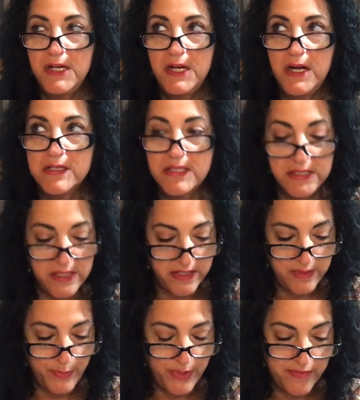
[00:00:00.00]
a
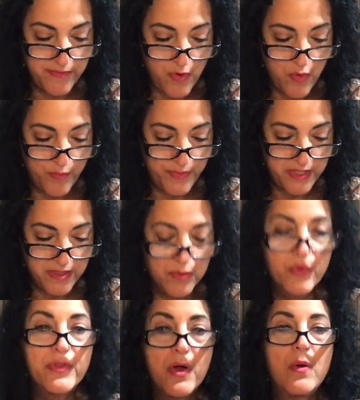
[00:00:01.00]
slight bit of oatmeal
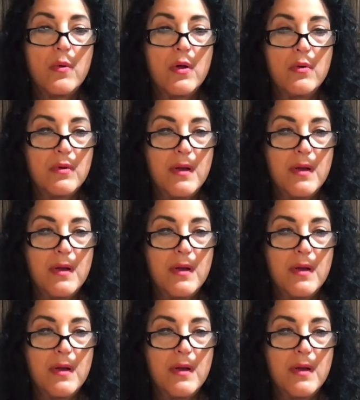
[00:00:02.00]
with cocoa.